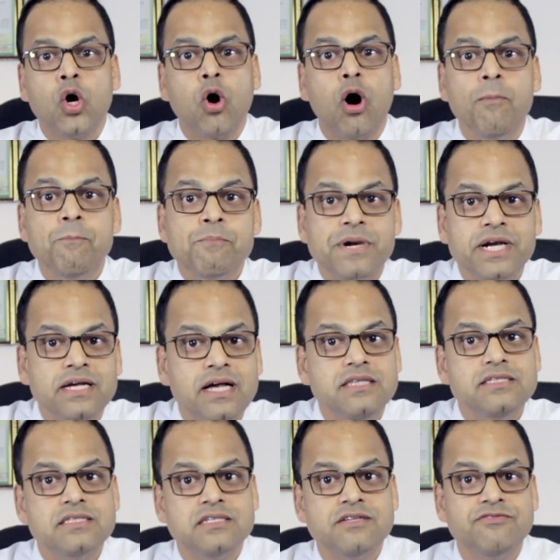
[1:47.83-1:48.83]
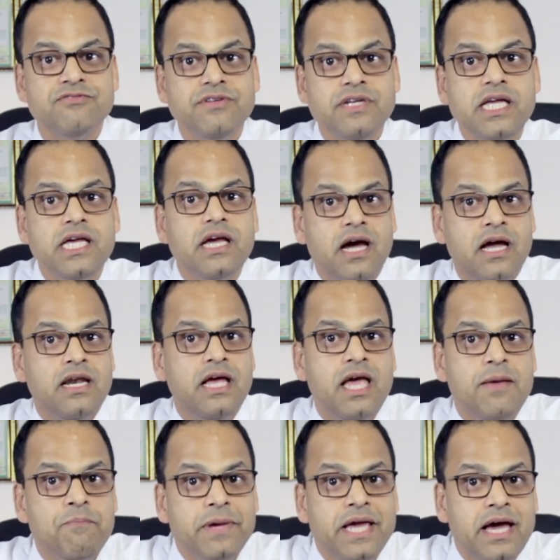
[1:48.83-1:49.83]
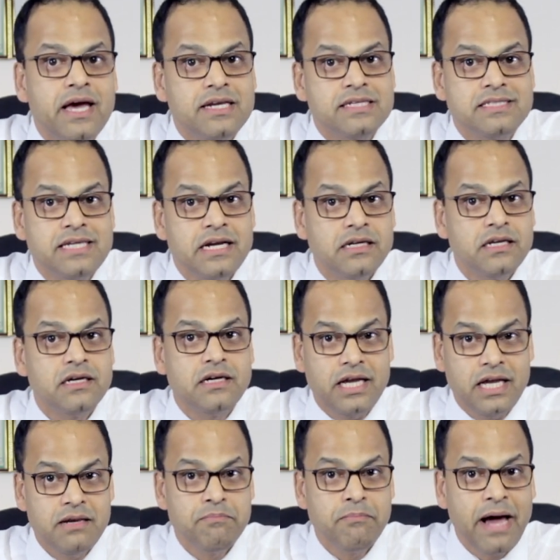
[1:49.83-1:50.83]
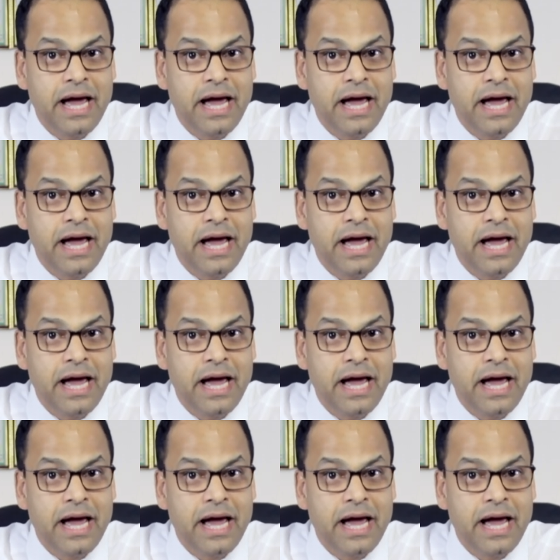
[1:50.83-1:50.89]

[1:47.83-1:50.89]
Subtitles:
comprehensive knee and hip care center in